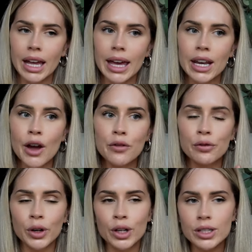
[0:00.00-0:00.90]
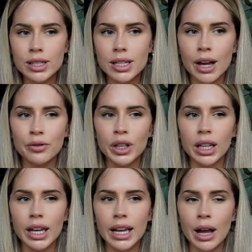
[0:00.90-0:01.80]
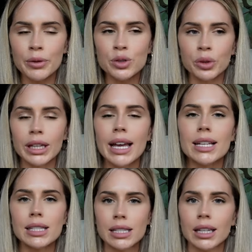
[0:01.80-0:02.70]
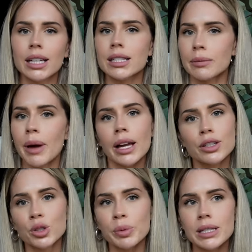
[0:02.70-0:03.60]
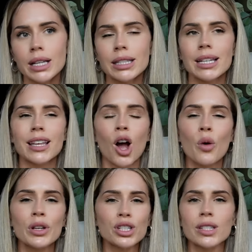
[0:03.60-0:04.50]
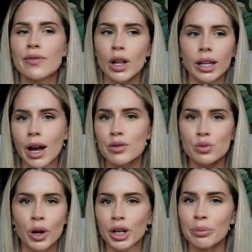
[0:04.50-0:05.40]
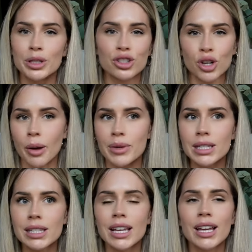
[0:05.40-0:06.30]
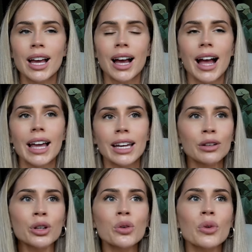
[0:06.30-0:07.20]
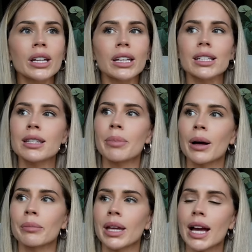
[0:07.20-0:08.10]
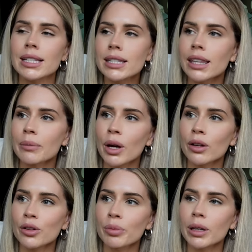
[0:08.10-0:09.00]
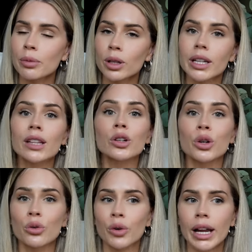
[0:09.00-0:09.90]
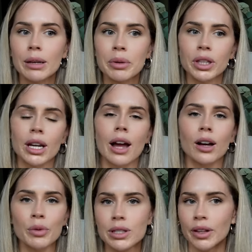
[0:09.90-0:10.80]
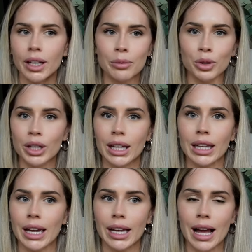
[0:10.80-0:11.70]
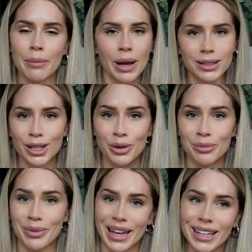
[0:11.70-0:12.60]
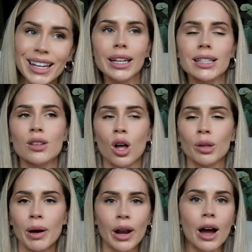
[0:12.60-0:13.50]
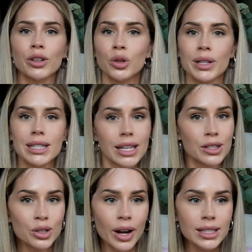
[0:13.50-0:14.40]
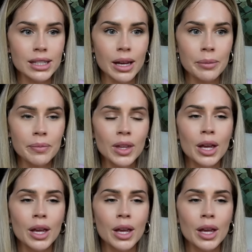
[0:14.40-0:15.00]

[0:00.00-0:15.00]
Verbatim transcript: And at first, I feel like I was really hesitant into buying two-piece sets because I always just felt like I was wearing pajamas. And I don't know what it is about me. I see them on other people and they look great, but then I always feel like I'm looking like I'm about to go to bed. Like it's all about how you accessorize them.